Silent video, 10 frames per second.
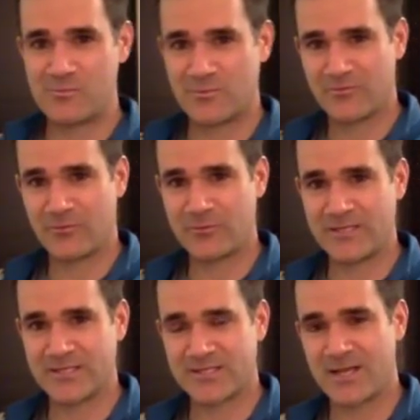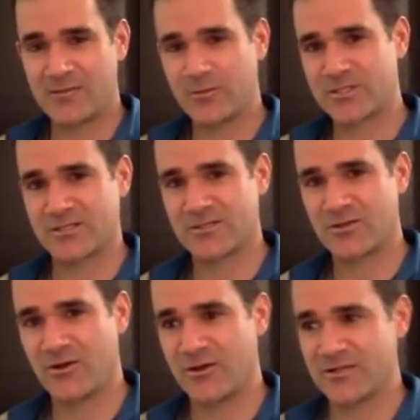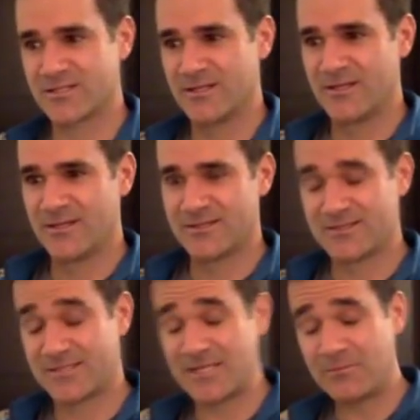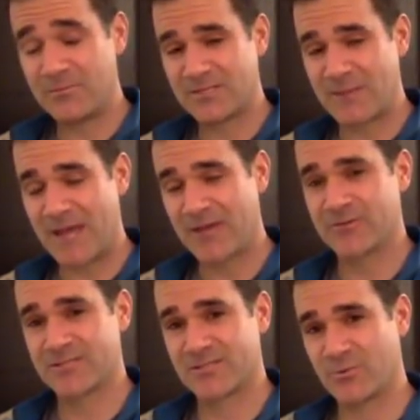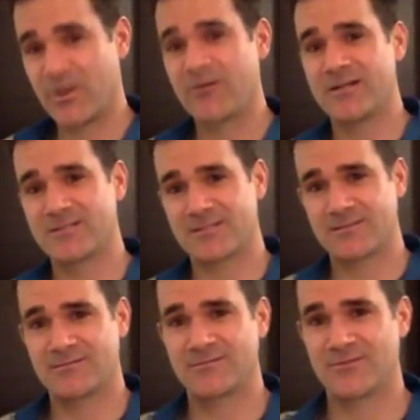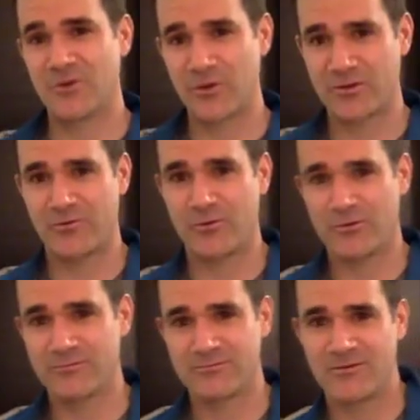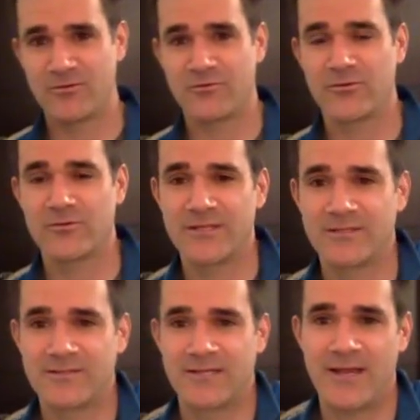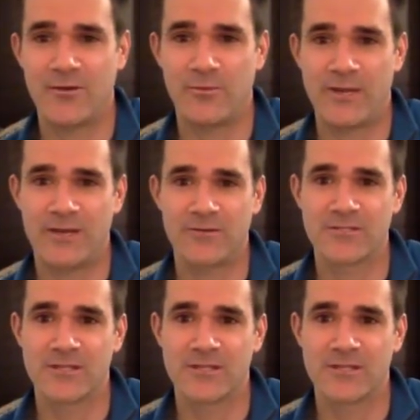from the inside, which can cause steep miss patterns as well as hook or overly into out patterns.